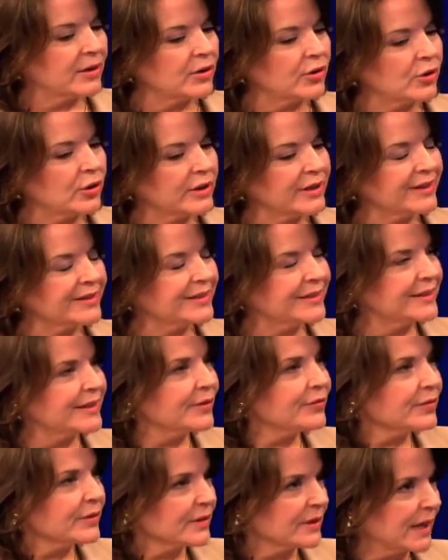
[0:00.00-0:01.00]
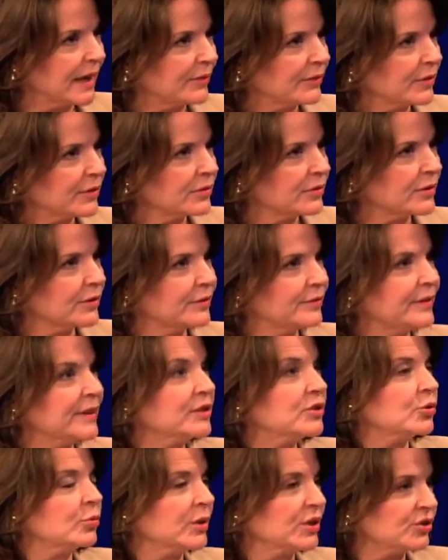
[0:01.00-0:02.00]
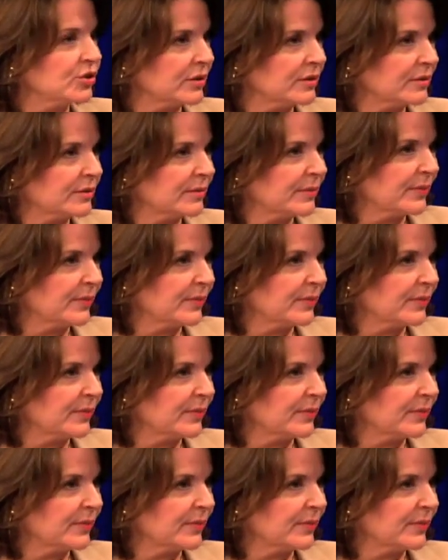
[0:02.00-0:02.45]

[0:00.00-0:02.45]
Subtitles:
on a different level of intuition.